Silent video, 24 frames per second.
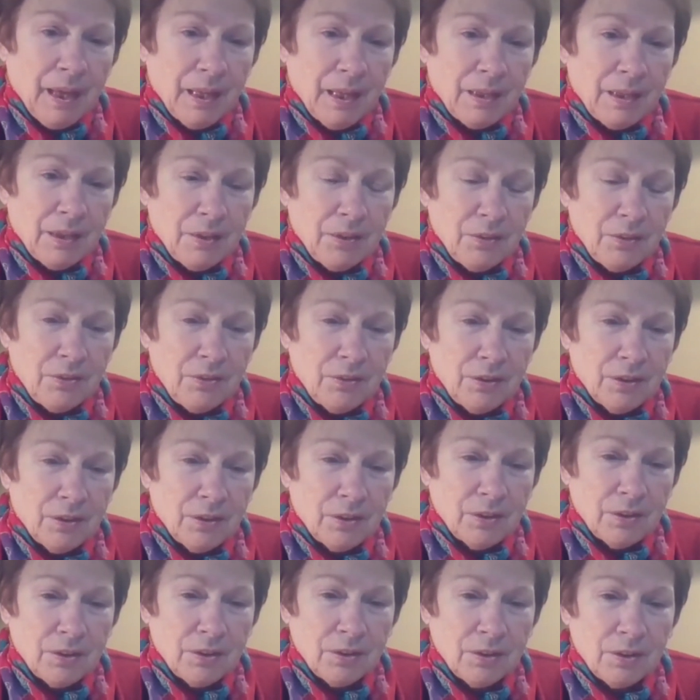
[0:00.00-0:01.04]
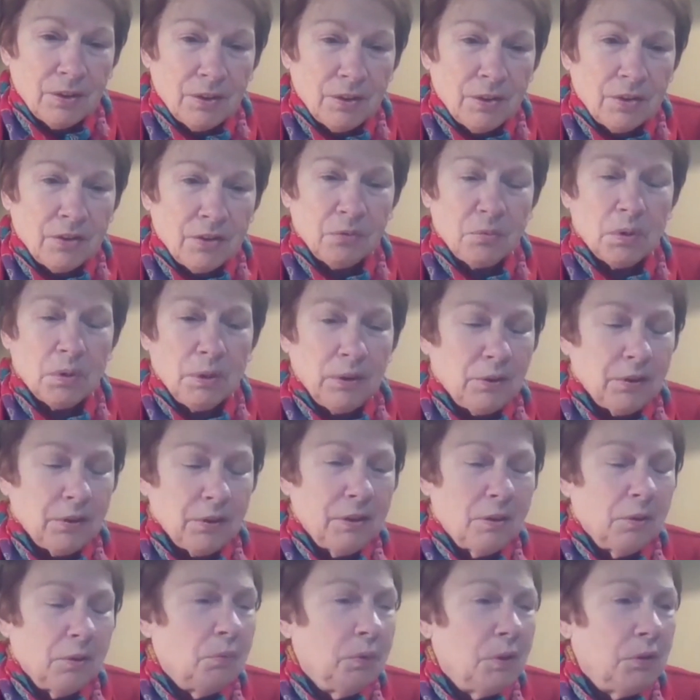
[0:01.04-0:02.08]
And there's one
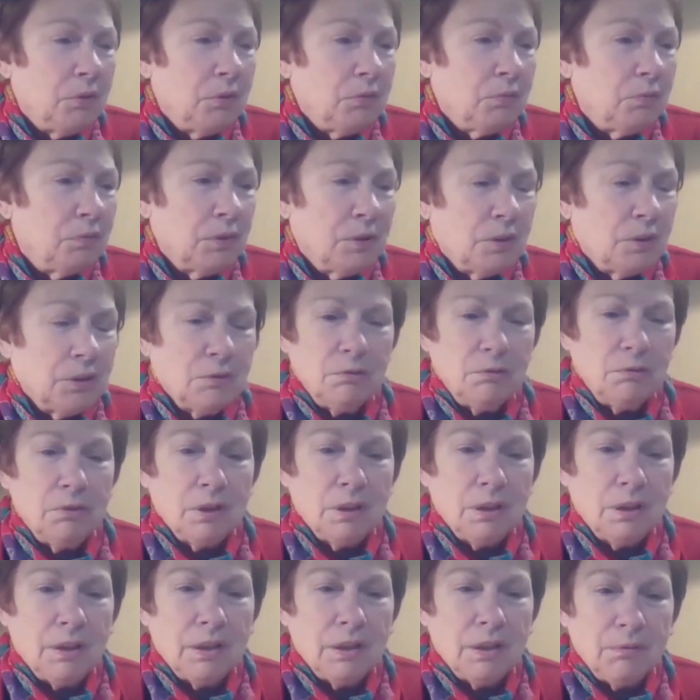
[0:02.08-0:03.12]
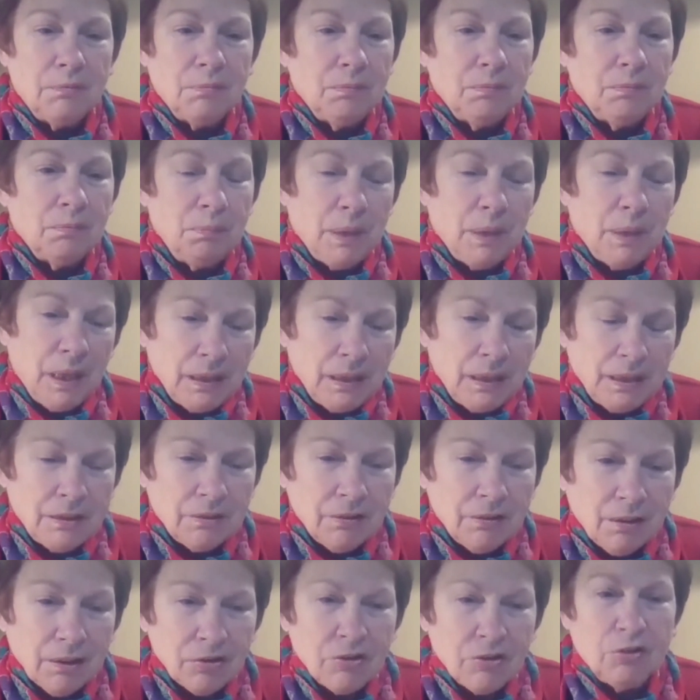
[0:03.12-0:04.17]
thing that we've really barely
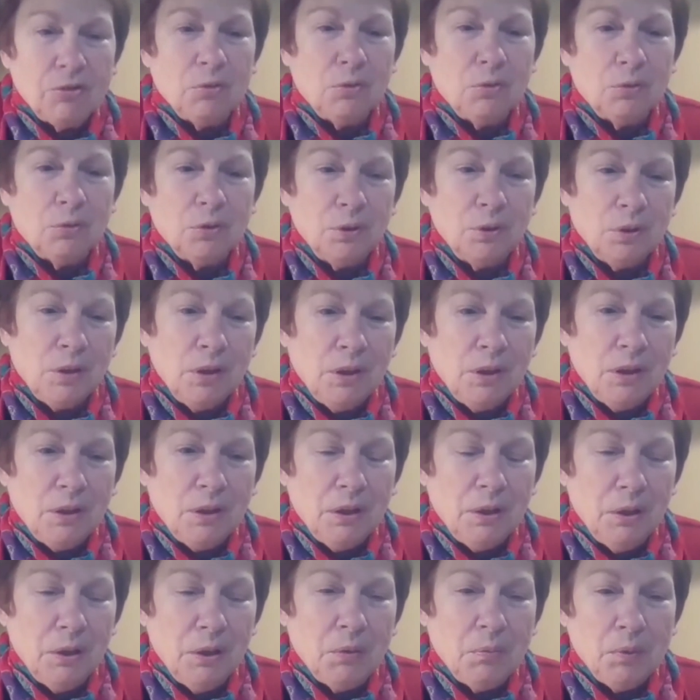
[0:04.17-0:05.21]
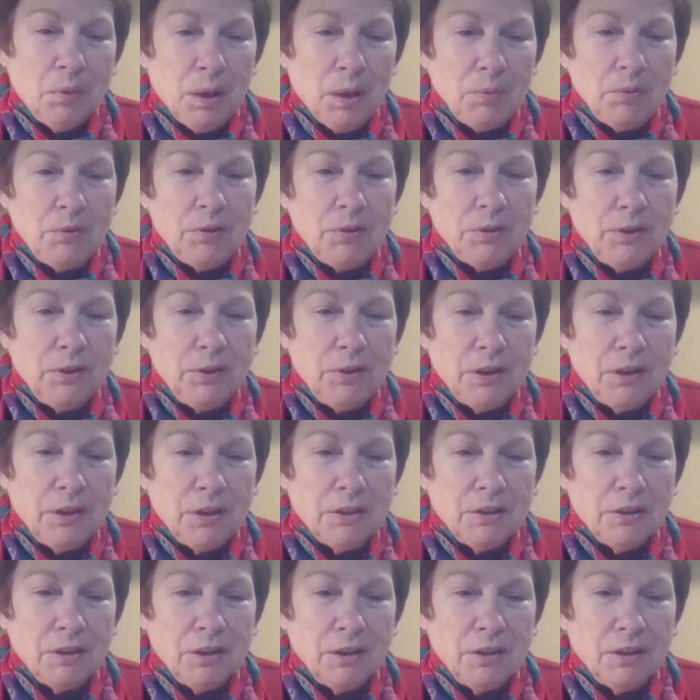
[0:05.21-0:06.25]
touched on. I'm sitting
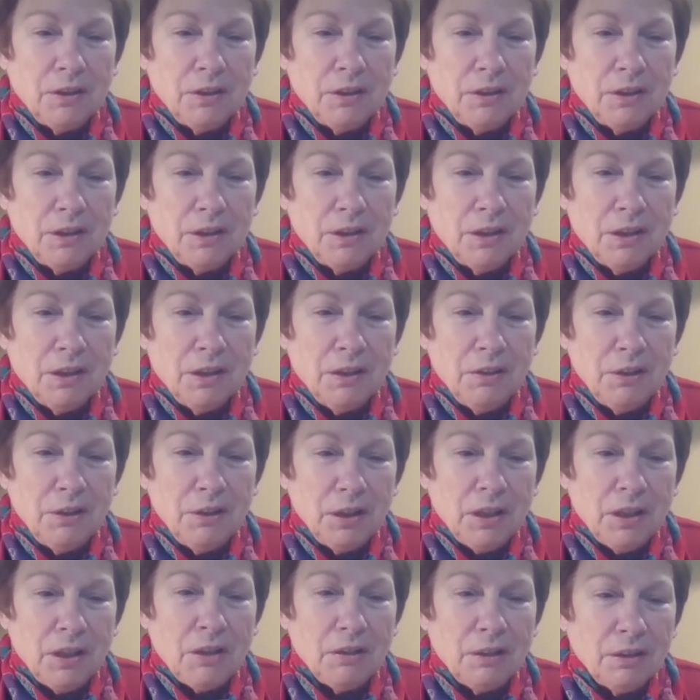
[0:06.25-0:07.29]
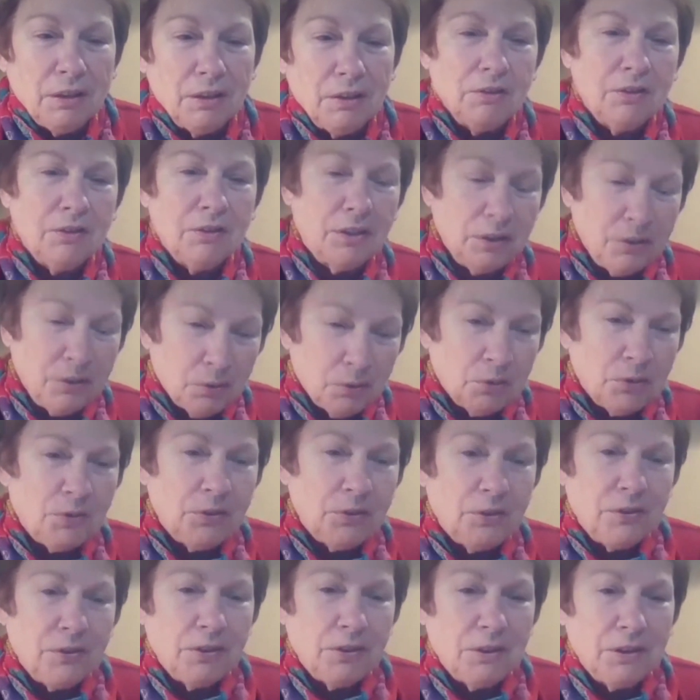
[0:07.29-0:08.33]
here in the Netherlands, and you're
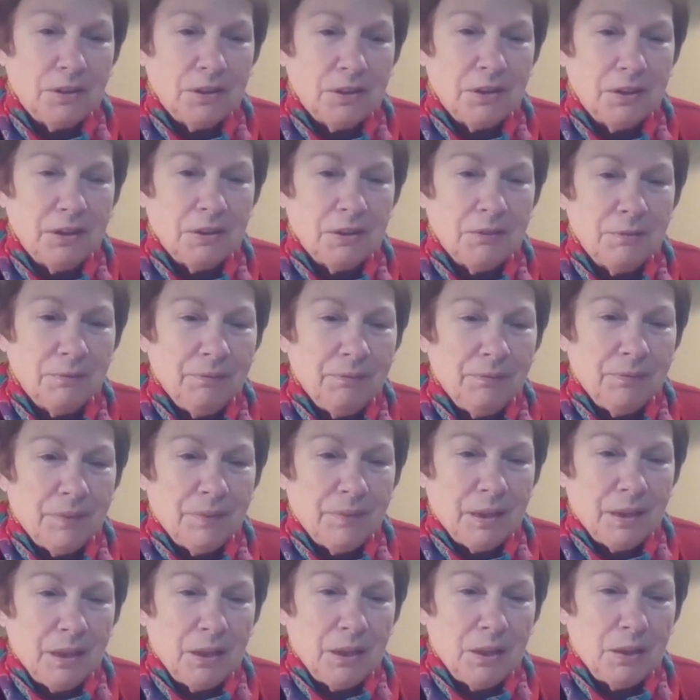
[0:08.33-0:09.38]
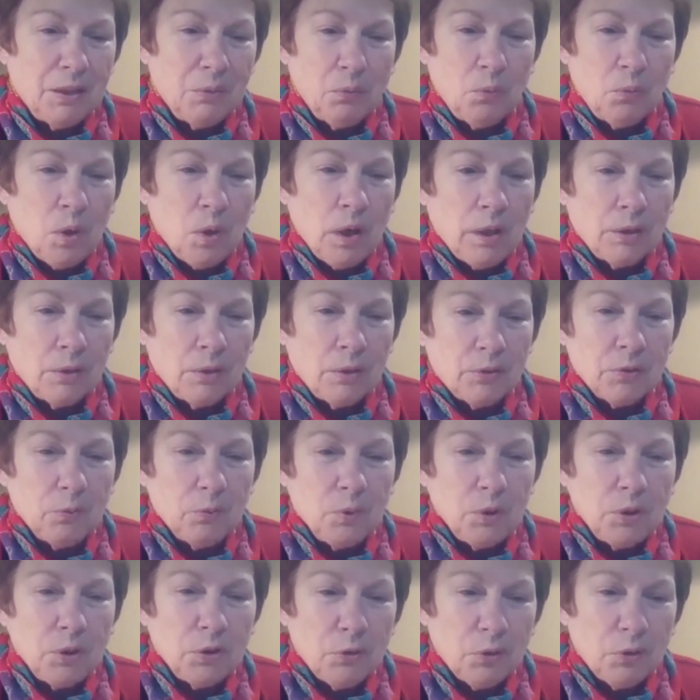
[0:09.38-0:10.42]
sitting in Wales,
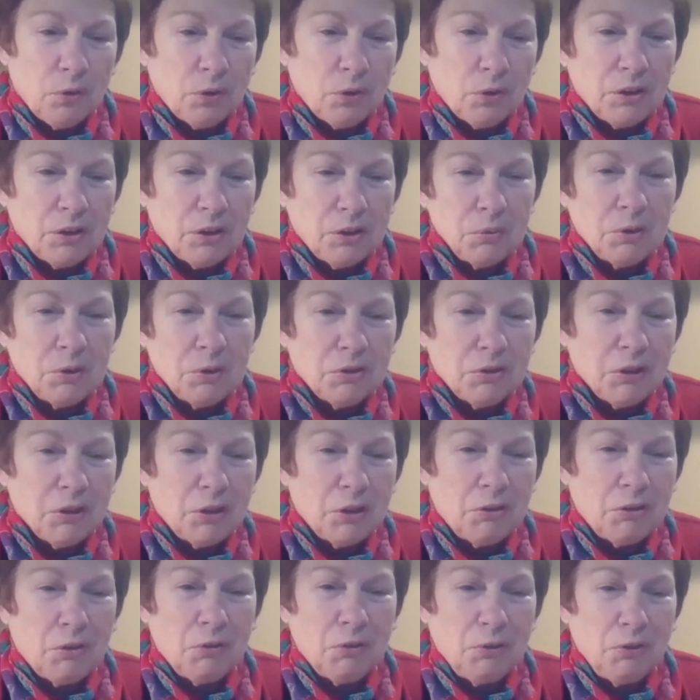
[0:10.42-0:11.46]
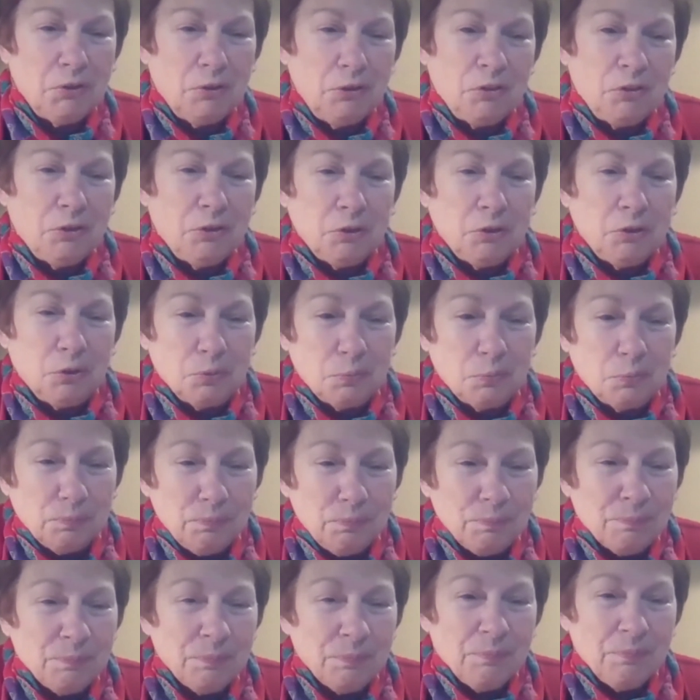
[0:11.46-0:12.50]
and we're talking to each other on
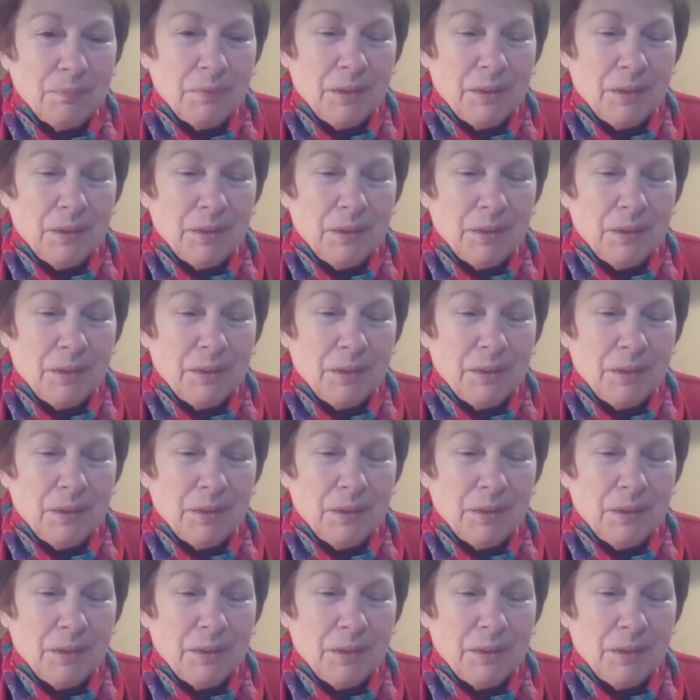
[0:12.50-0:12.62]
Zoom,